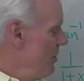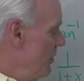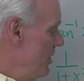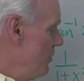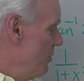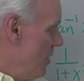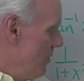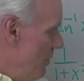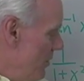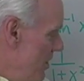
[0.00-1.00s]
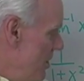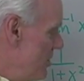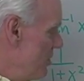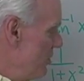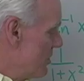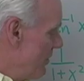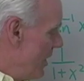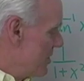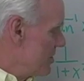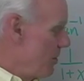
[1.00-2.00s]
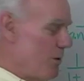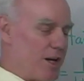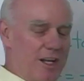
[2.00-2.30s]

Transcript: we, what we need to do is find some way to